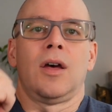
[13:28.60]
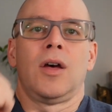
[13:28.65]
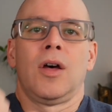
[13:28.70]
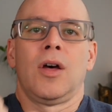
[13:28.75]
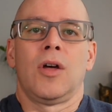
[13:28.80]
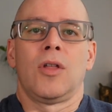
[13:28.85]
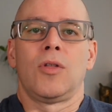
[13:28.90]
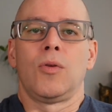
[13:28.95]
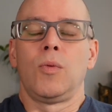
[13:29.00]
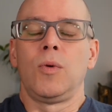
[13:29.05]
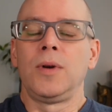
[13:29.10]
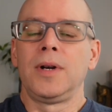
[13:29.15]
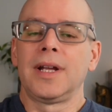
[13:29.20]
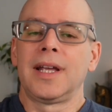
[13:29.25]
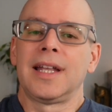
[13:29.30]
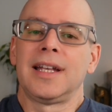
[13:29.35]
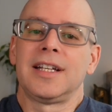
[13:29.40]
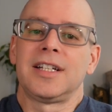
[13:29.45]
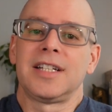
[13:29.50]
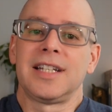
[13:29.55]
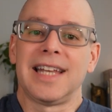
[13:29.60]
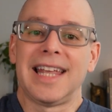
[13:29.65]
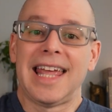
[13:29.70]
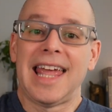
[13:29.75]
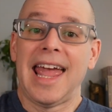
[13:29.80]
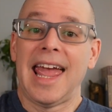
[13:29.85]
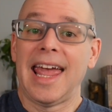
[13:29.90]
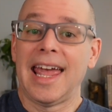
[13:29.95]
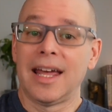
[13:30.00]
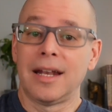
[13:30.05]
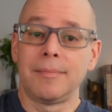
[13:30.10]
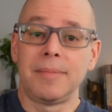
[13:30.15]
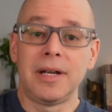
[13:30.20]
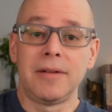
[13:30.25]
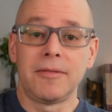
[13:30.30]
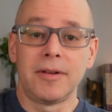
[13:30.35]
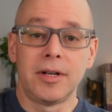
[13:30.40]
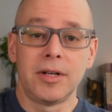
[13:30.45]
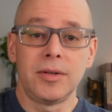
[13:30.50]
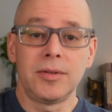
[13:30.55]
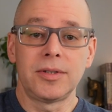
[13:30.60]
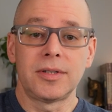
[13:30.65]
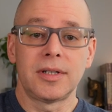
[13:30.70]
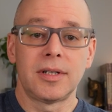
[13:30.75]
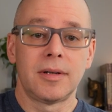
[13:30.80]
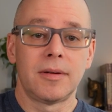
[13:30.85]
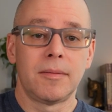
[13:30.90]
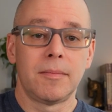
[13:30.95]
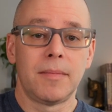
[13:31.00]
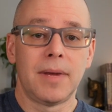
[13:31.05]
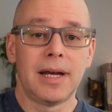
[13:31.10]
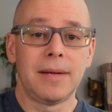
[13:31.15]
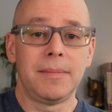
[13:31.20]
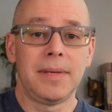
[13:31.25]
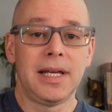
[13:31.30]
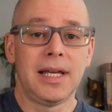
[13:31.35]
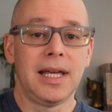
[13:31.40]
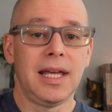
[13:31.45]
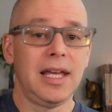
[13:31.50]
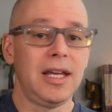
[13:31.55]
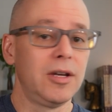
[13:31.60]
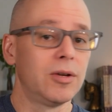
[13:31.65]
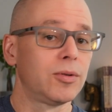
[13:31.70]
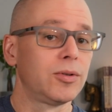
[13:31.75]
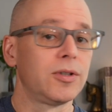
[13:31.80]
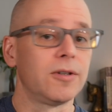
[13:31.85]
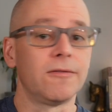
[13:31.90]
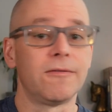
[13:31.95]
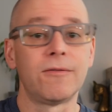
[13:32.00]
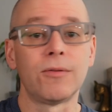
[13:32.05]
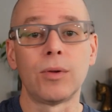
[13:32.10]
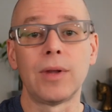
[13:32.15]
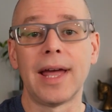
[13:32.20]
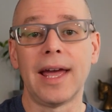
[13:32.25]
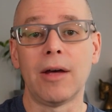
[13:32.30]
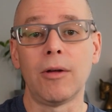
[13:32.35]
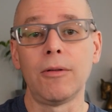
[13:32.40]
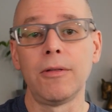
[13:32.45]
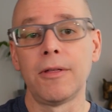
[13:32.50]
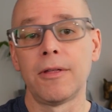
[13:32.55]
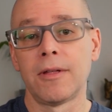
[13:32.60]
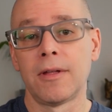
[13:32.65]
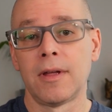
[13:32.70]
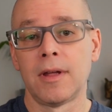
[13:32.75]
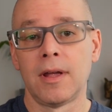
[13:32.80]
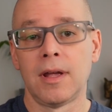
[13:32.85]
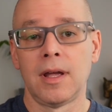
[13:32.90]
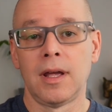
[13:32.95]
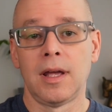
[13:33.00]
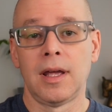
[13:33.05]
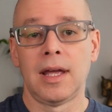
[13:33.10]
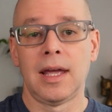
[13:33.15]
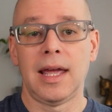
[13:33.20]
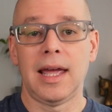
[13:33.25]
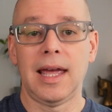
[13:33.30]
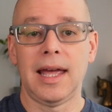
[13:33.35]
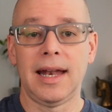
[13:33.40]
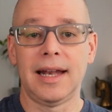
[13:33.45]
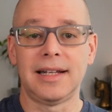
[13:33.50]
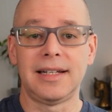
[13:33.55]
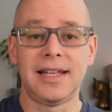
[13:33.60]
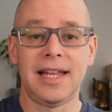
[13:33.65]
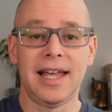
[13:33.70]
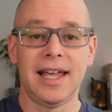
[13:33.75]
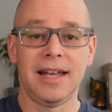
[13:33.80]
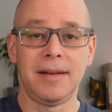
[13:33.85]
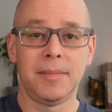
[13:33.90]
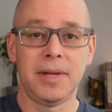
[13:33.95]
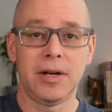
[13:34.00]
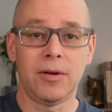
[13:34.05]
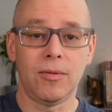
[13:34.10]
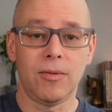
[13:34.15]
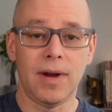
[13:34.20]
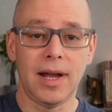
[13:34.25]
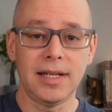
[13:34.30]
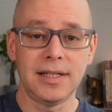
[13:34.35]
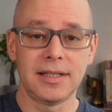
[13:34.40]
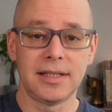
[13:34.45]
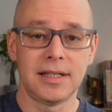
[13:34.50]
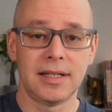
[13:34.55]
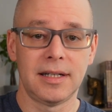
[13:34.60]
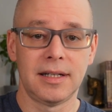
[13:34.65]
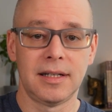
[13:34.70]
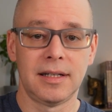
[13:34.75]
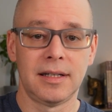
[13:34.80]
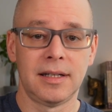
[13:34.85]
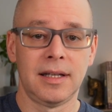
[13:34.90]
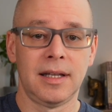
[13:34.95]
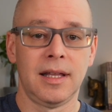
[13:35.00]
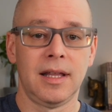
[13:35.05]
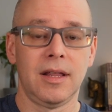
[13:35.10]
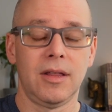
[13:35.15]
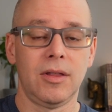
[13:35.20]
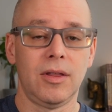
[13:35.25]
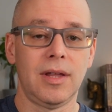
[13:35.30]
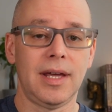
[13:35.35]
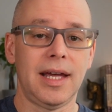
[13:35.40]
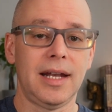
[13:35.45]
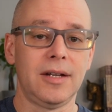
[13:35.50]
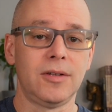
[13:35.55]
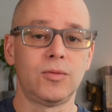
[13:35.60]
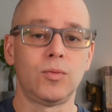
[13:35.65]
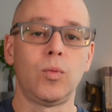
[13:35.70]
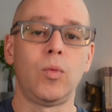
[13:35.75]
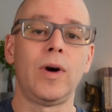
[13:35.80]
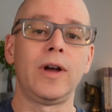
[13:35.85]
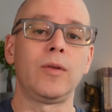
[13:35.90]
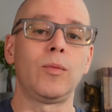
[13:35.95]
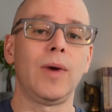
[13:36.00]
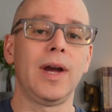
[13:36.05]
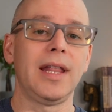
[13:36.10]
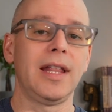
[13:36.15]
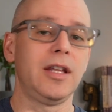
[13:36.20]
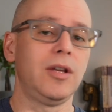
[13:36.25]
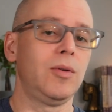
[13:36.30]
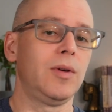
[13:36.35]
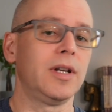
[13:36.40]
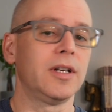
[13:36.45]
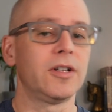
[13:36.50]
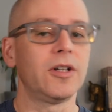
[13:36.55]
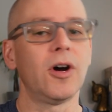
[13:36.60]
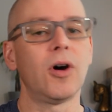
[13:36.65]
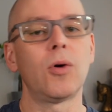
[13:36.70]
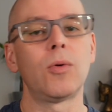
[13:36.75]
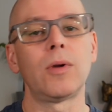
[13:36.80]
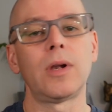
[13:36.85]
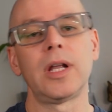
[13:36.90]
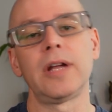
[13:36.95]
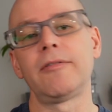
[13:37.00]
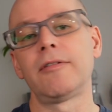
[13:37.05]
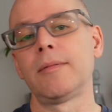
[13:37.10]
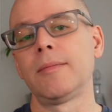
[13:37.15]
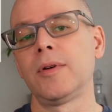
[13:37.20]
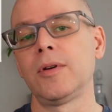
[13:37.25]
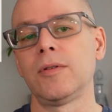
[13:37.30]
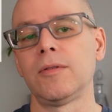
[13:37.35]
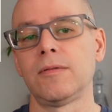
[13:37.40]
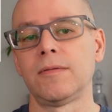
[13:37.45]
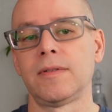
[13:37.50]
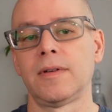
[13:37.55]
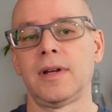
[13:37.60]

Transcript: The wounded condition can be reduced by being healed to full health and a 10-minute rest. That is one way that you can totally remove